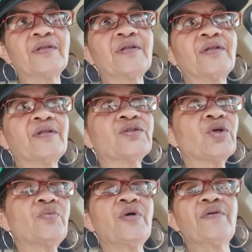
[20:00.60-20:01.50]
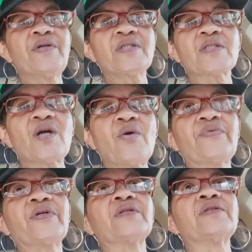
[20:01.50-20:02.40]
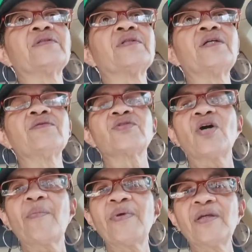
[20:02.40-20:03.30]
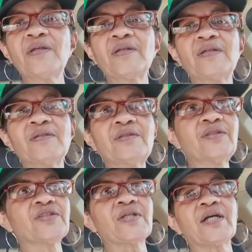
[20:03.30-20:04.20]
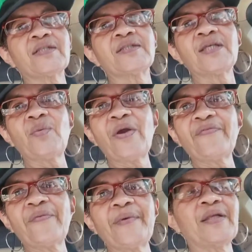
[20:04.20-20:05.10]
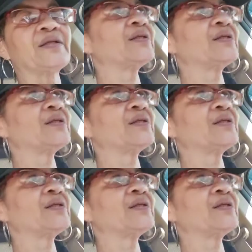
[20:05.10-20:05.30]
So where is COVID? Can you tell me? So I can stay away from it.